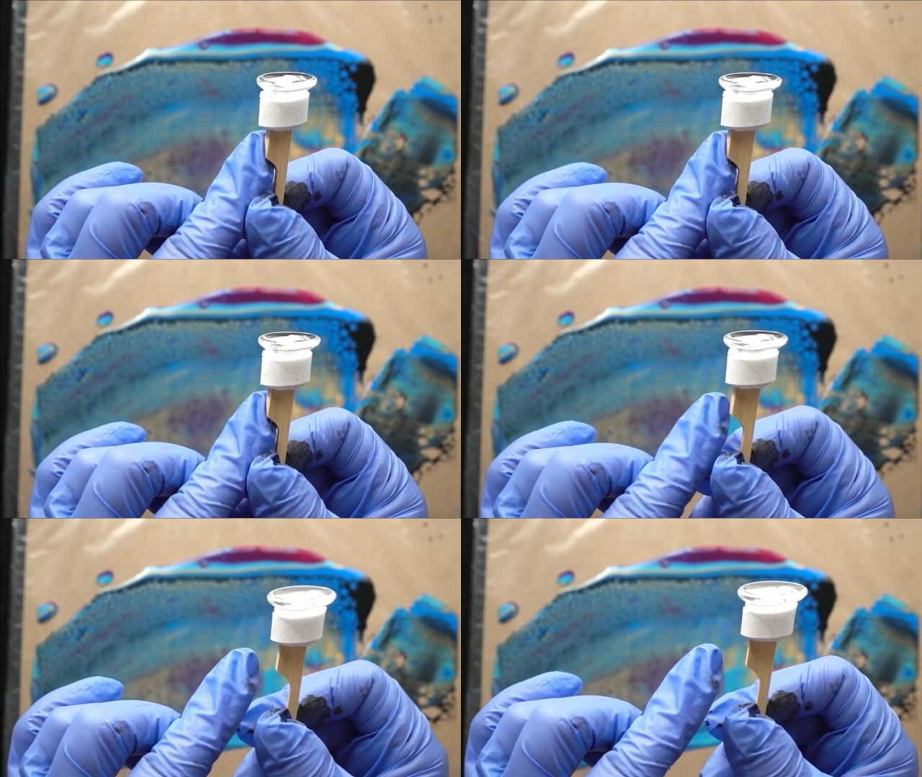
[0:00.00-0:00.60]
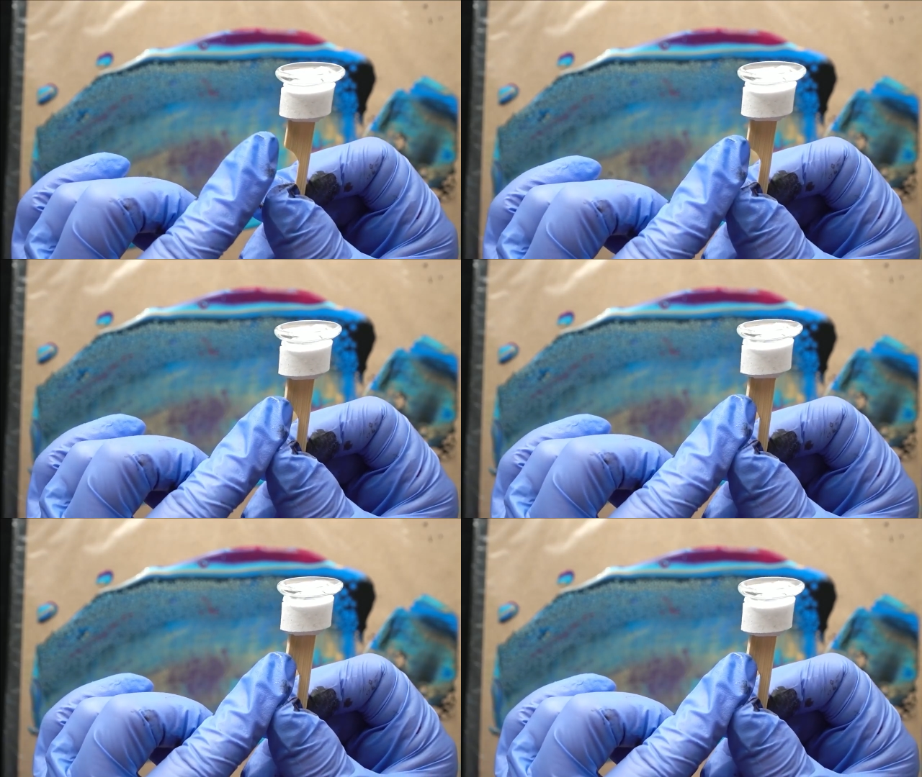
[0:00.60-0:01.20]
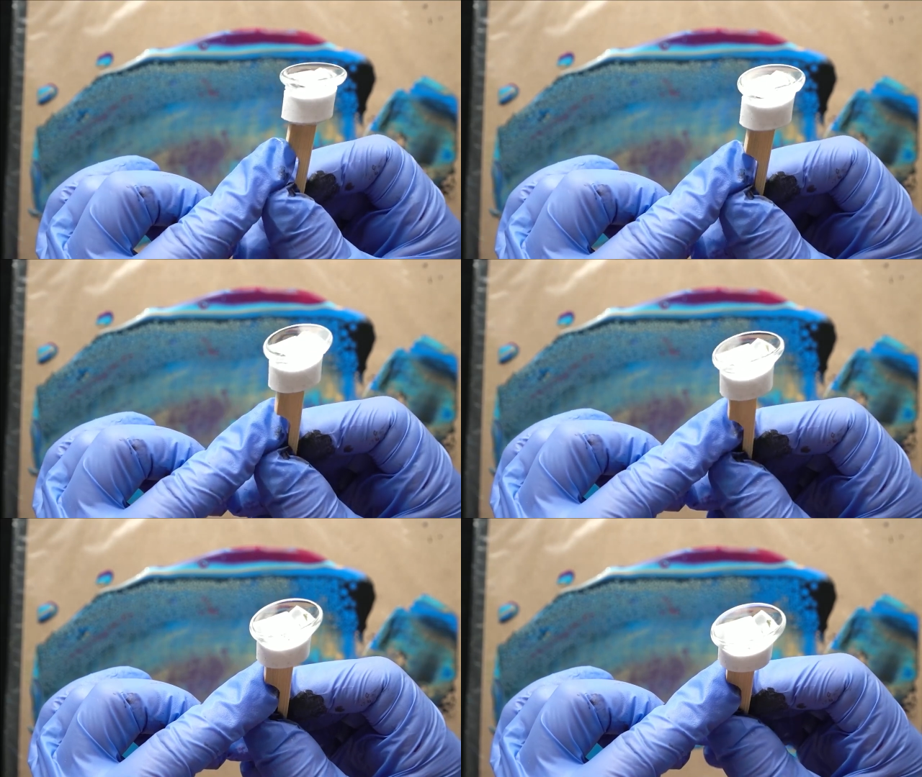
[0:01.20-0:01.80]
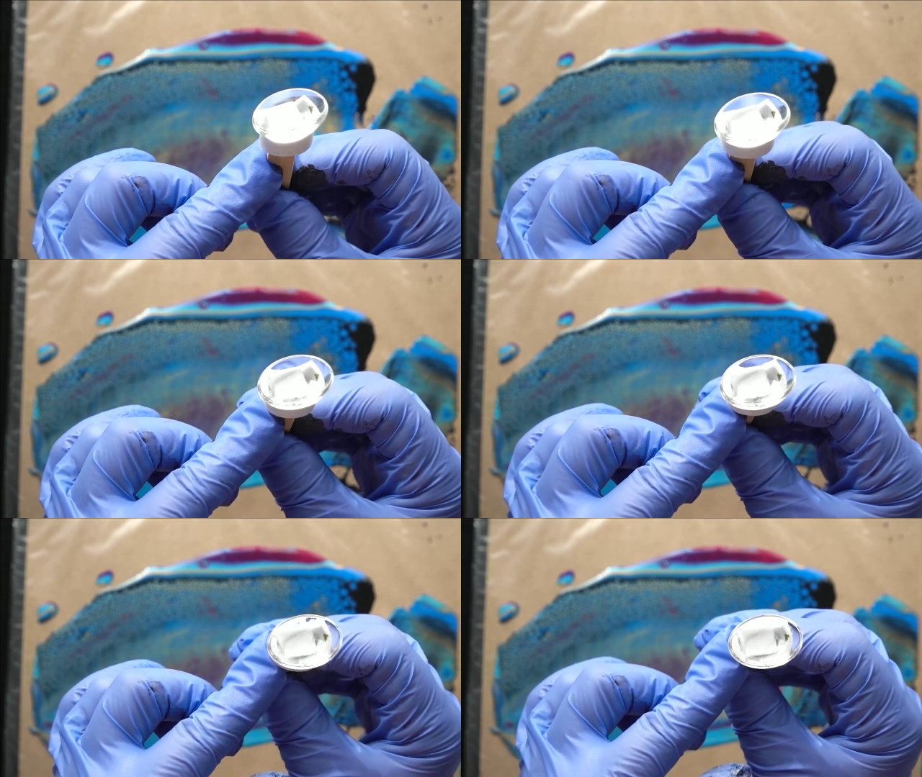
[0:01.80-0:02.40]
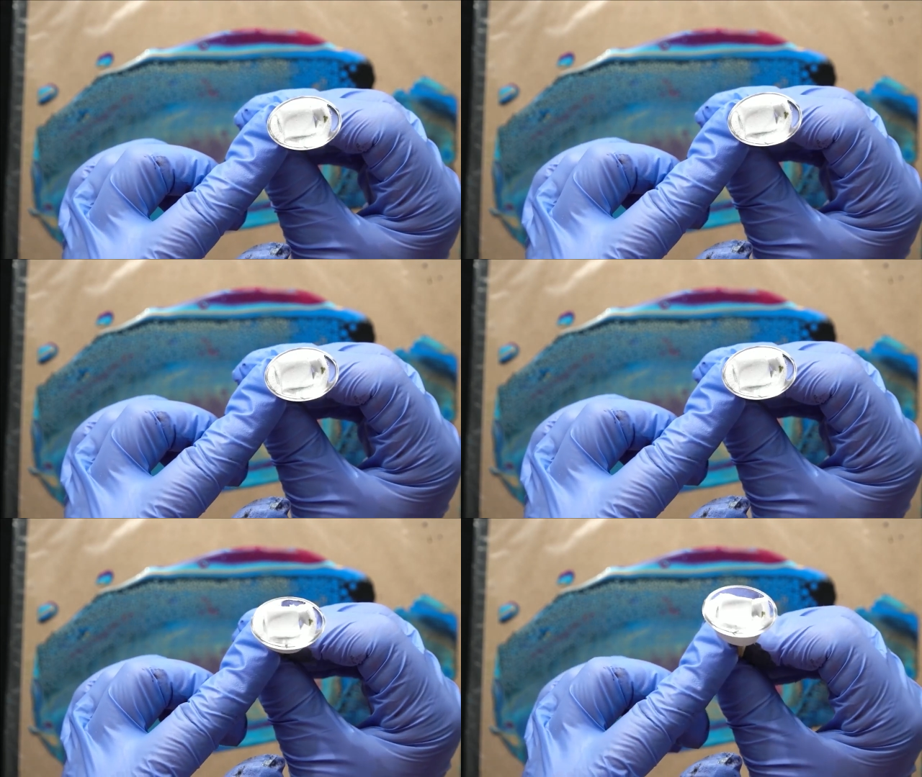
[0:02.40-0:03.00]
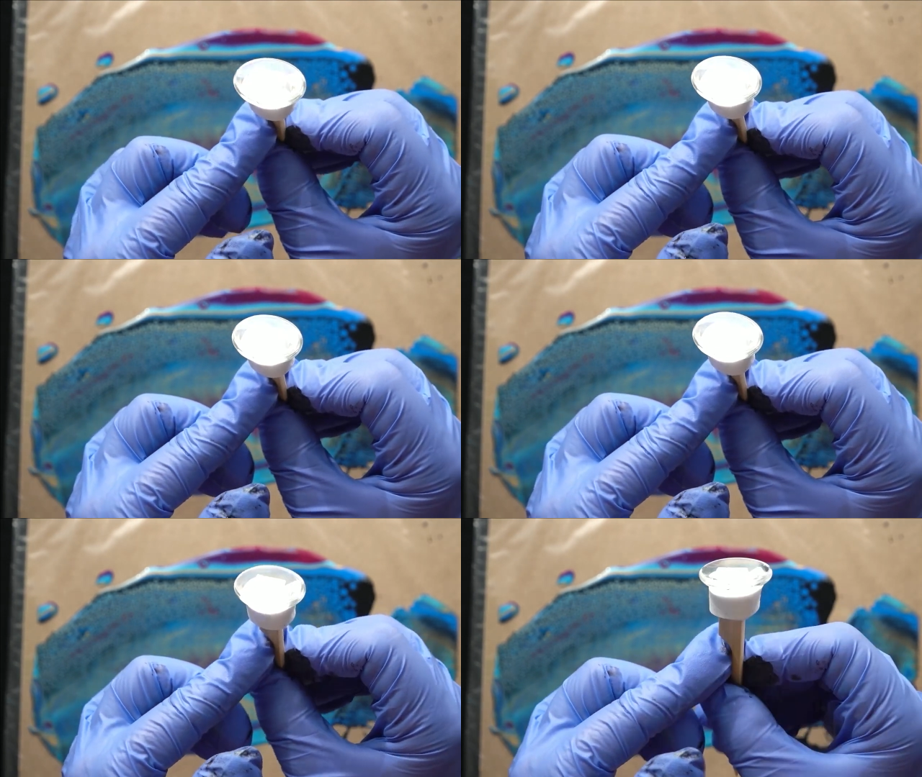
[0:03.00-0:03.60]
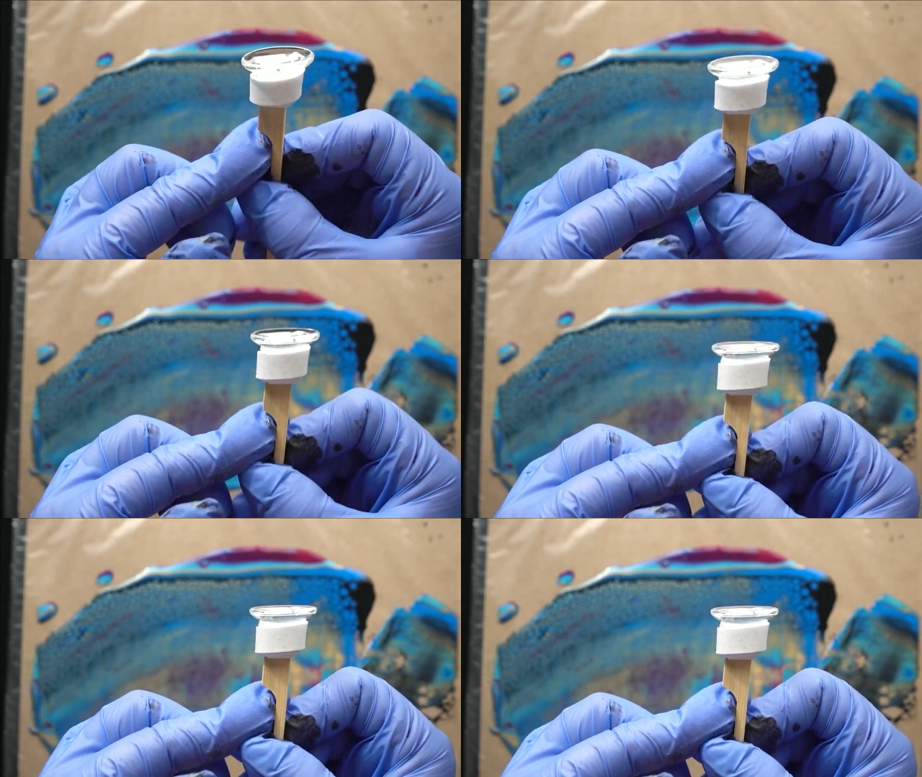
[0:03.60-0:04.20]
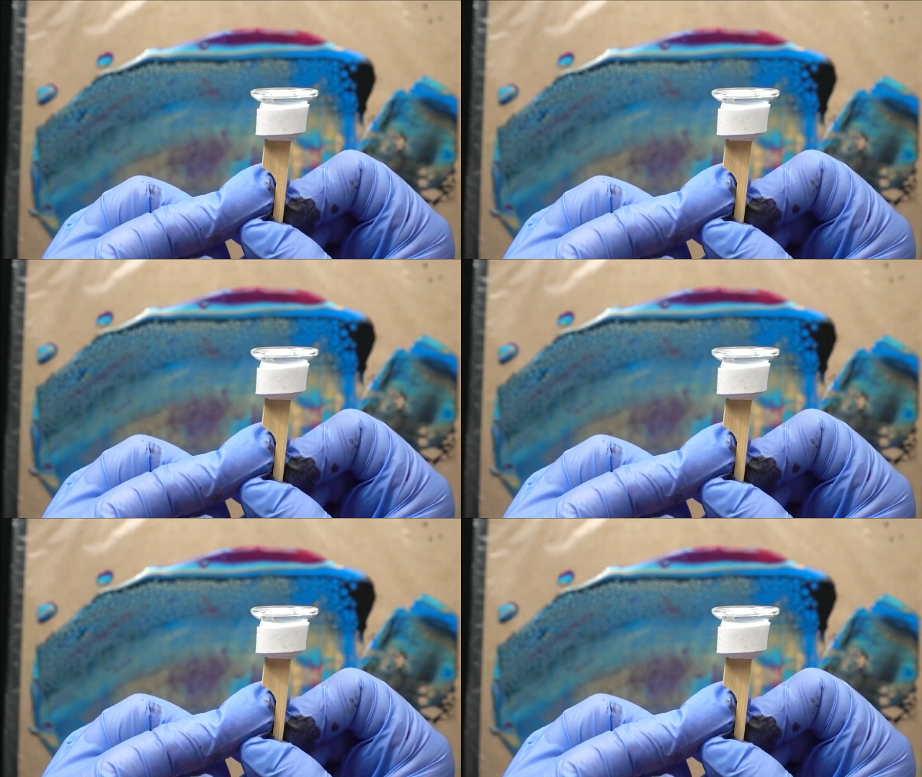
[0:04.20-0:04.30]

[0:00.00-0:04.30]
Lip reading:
No face is visible, so there are no lips to read.